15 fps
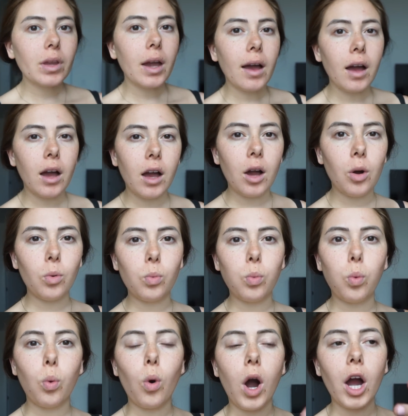
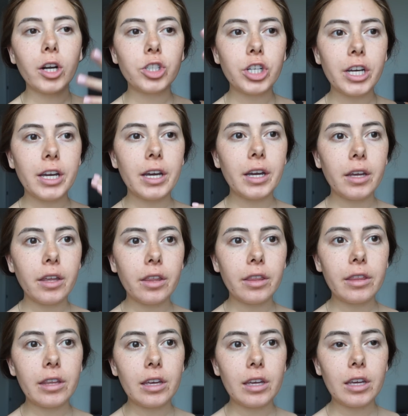Washing
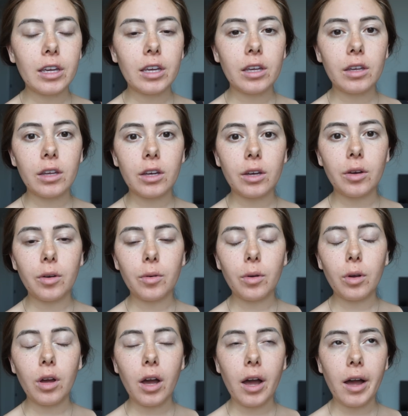the
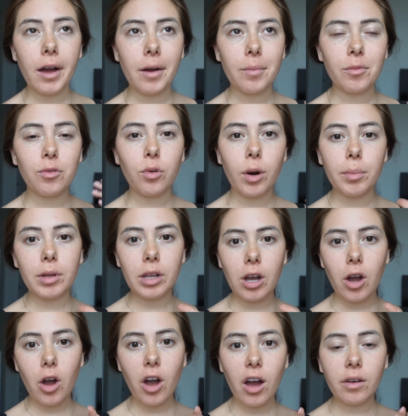formula
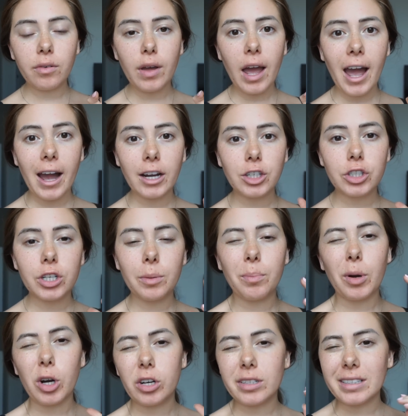off actually
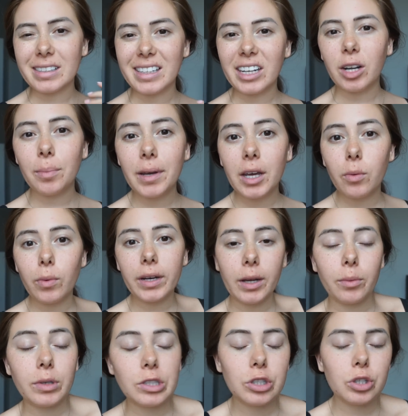burned a little bit when
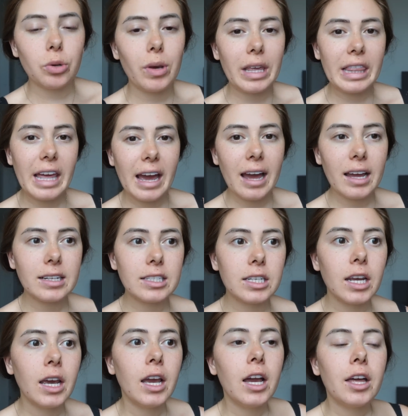I was doing that.
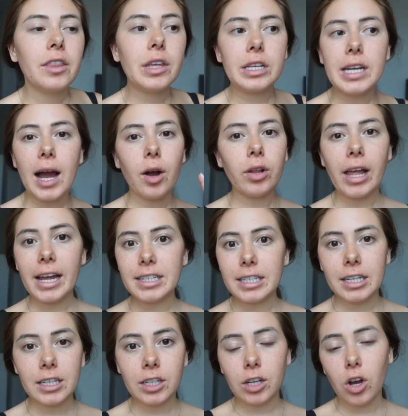The towelette
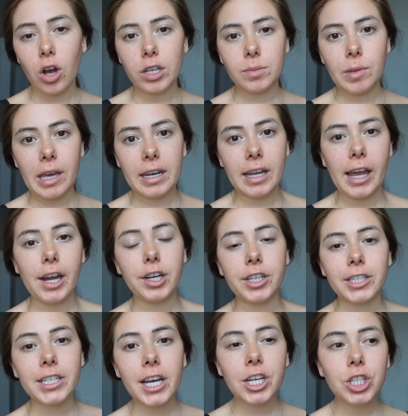didn't cause me any
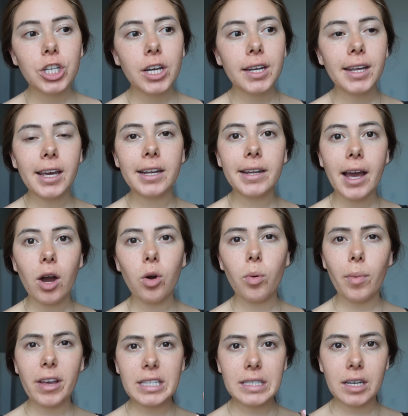irritation, and now
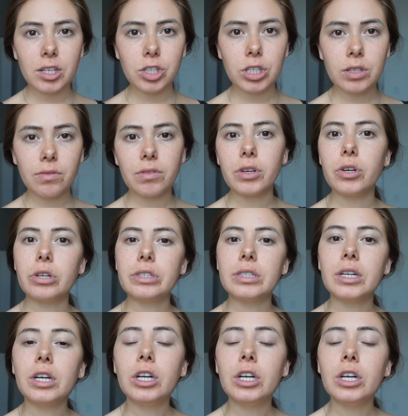my skin just feels